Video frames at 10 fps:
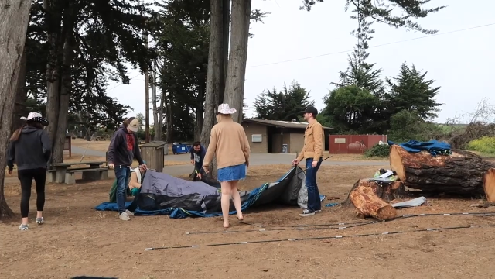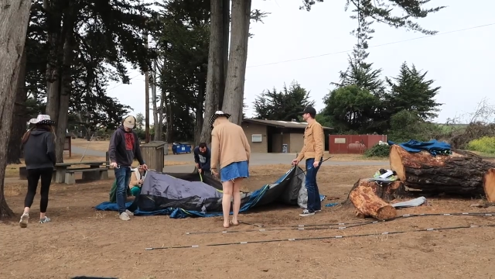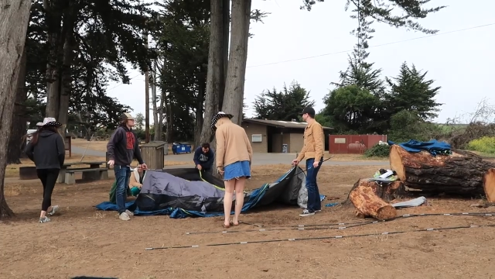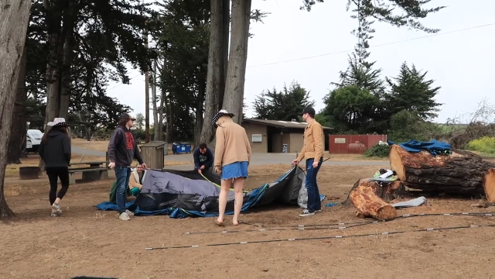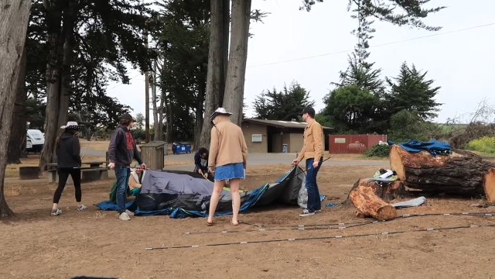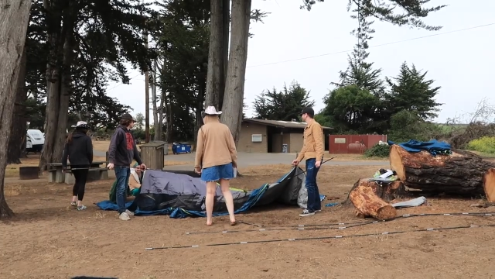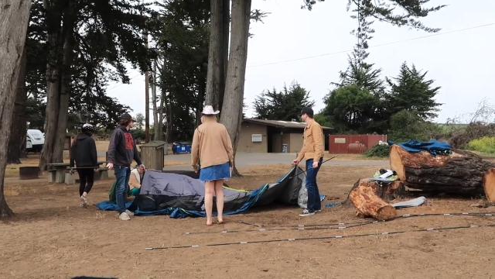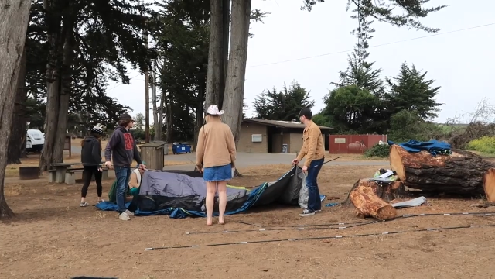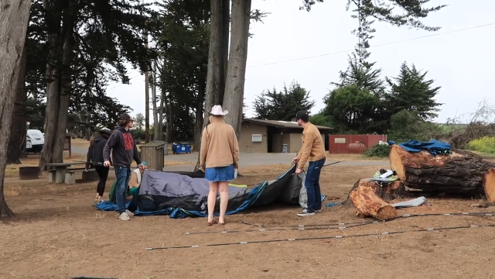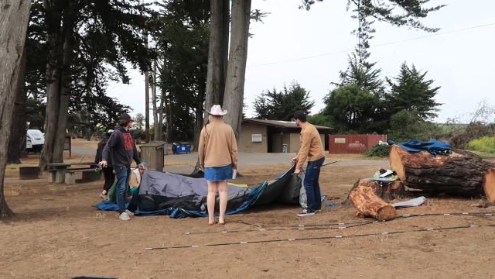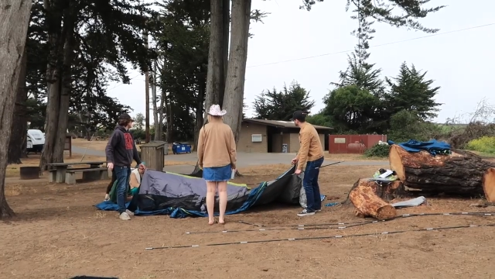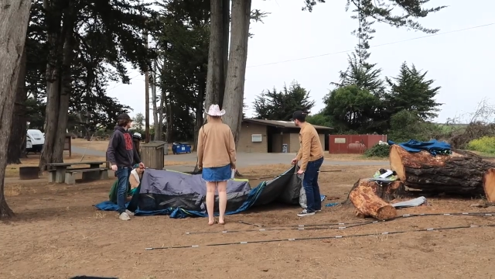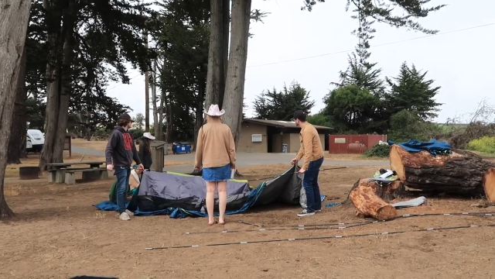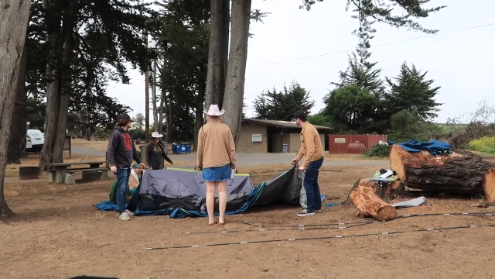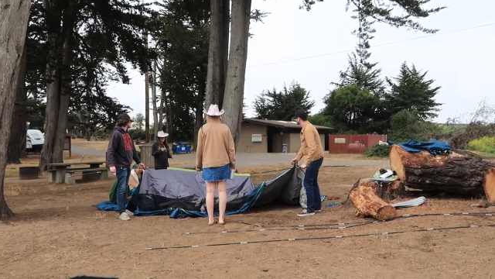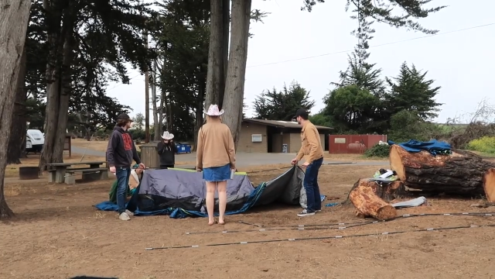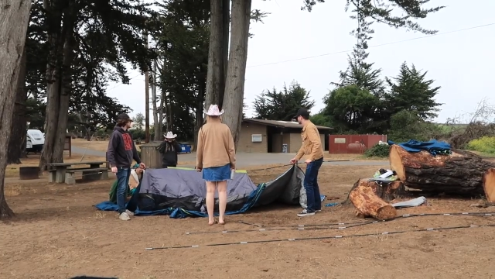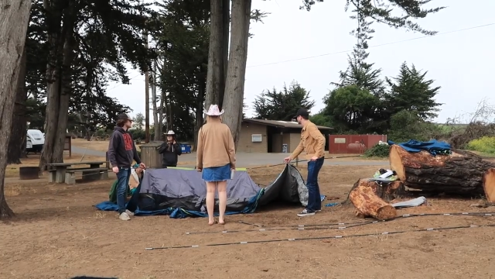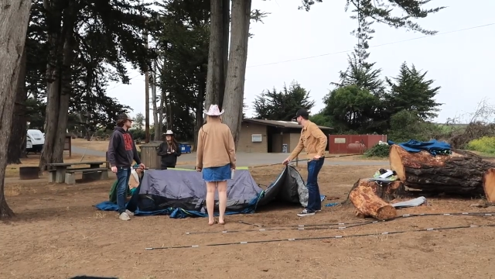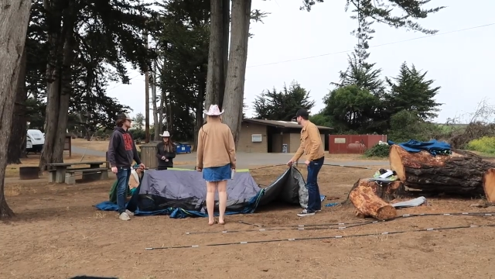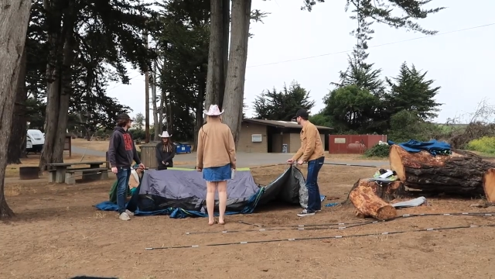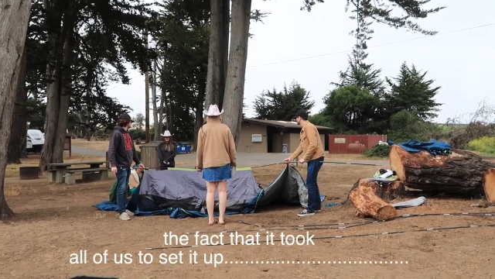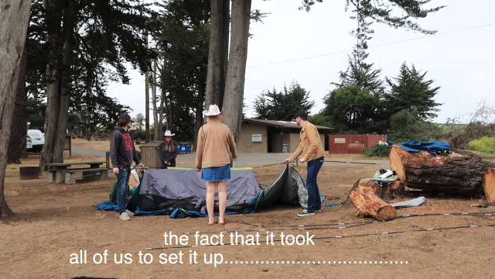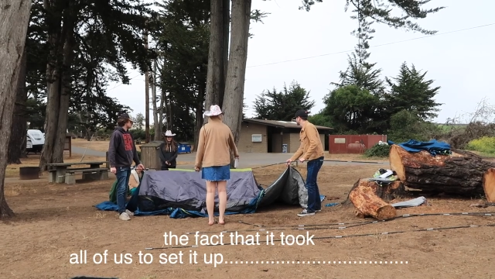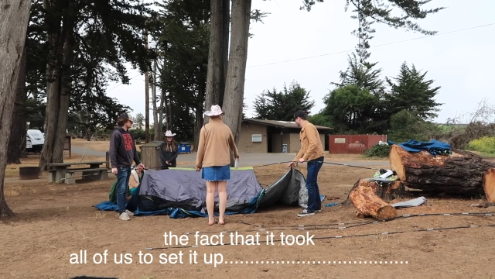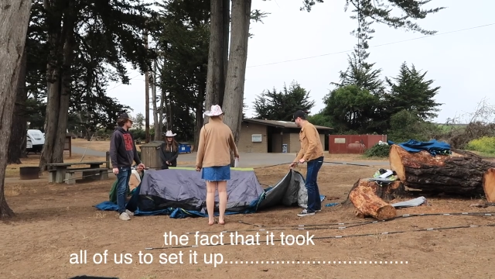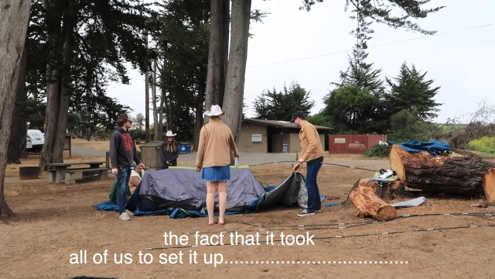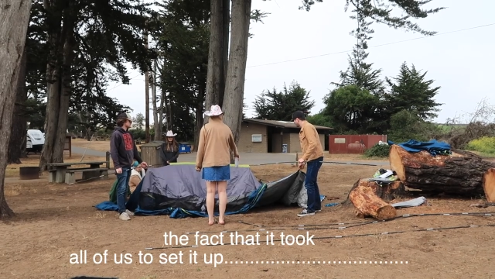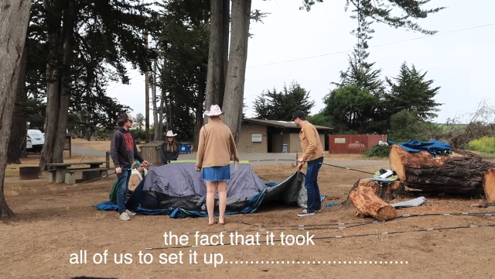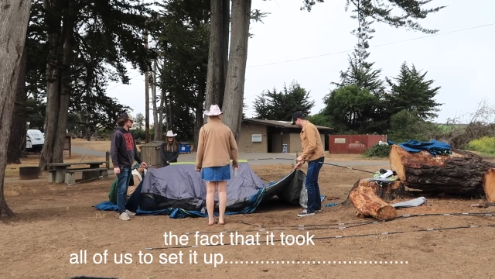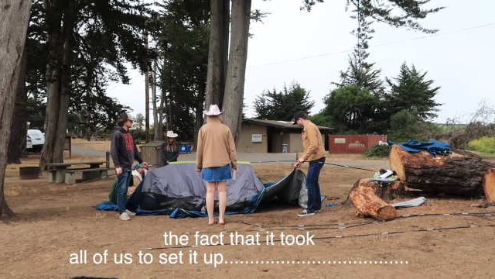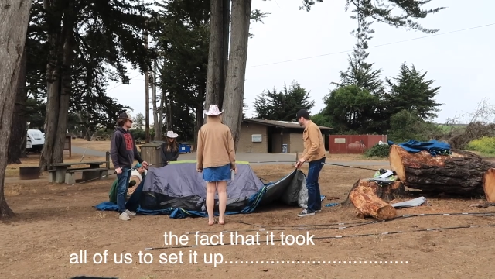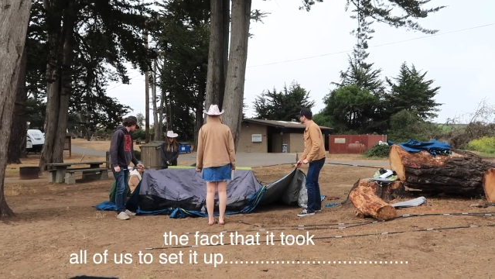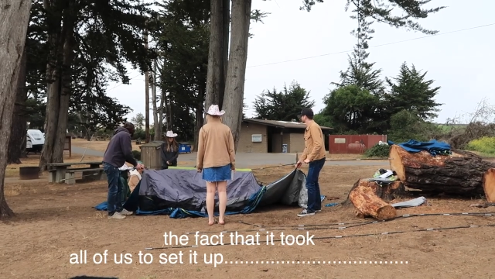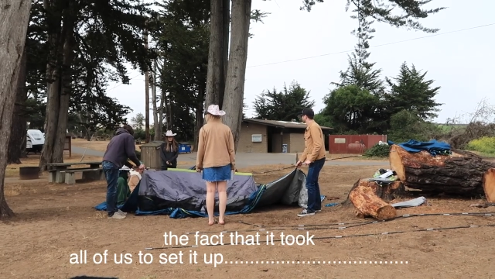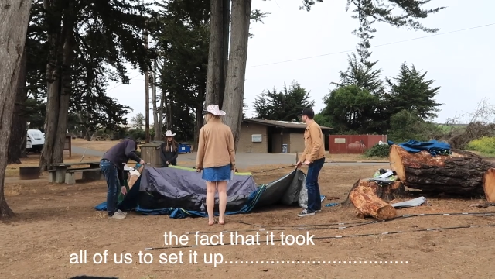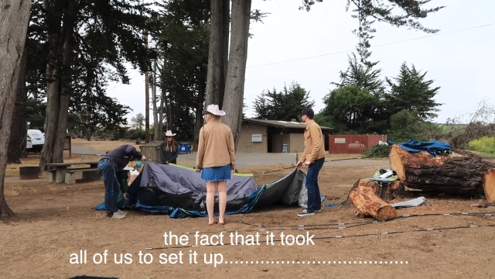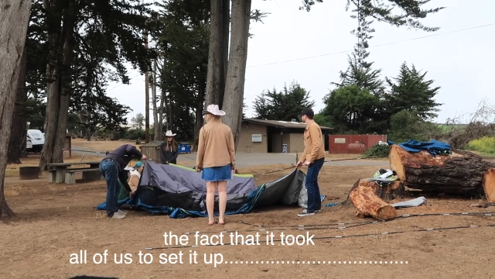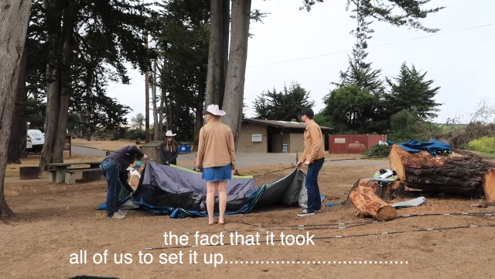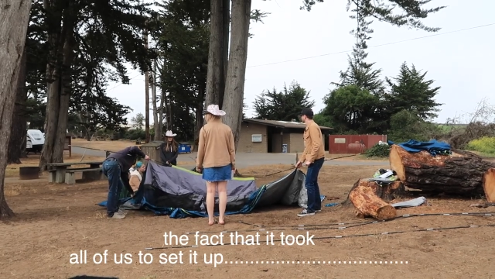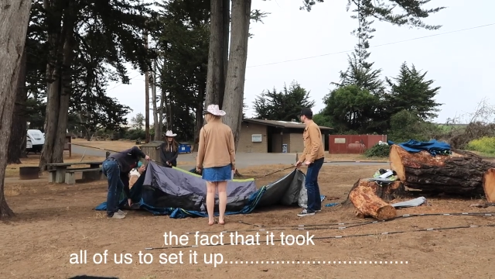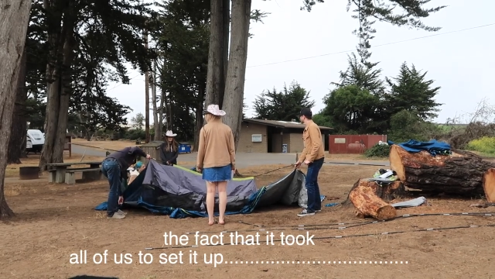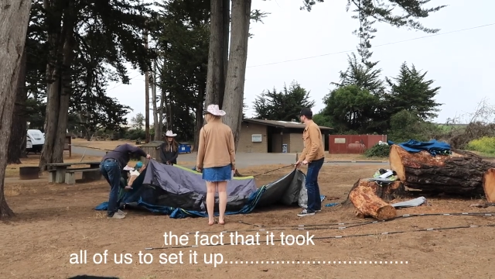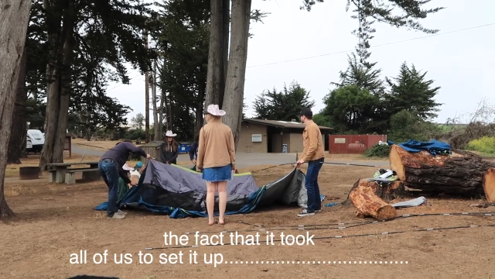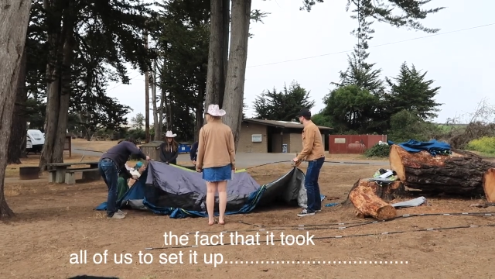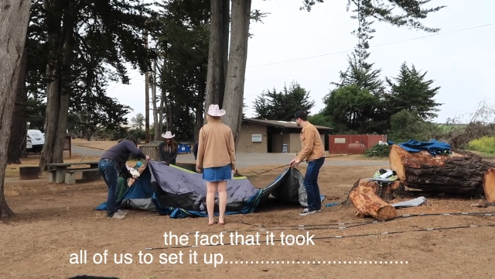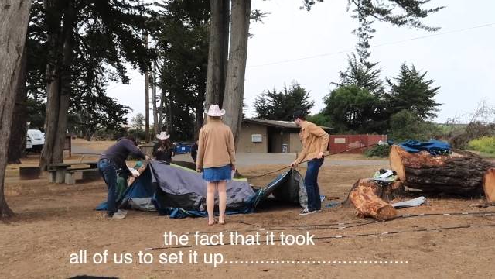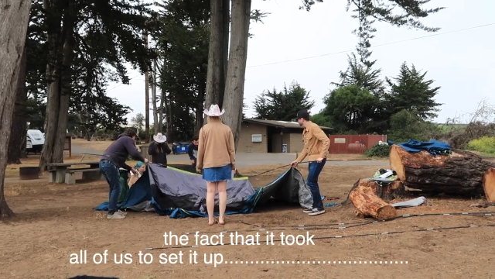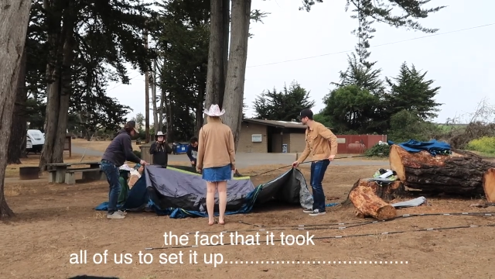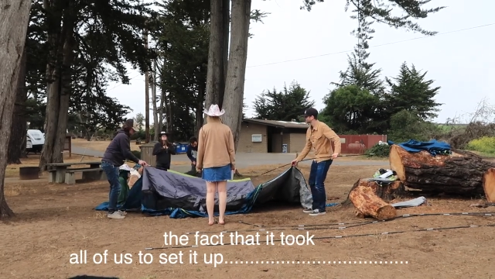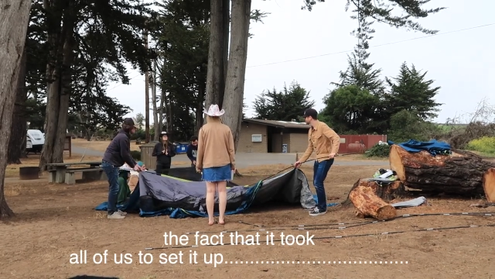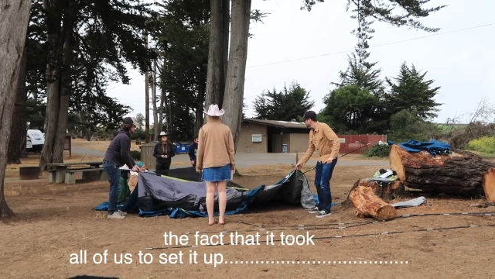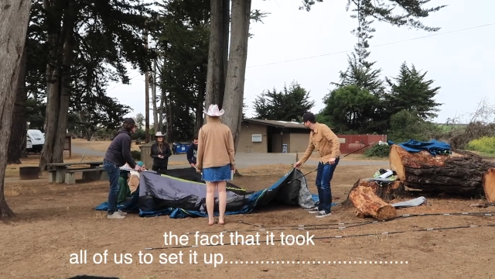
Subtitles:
No face is visible, so there are no lips to read.